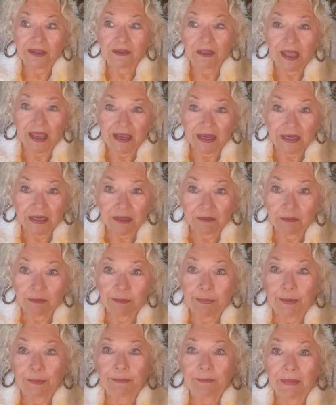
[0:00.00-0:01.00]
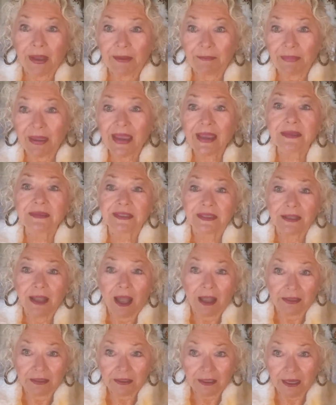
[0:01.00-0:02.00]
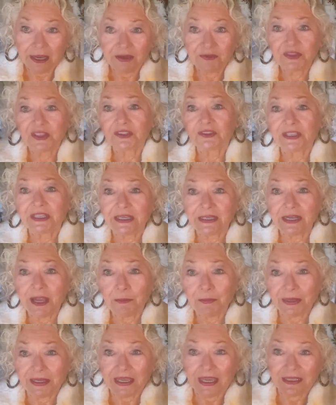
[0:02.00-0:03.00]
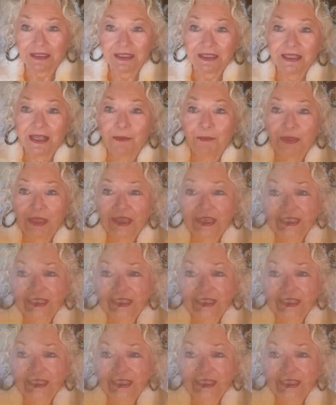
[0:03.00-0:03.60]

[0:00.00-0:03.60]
leg and put my pants on. I have to lean up against something.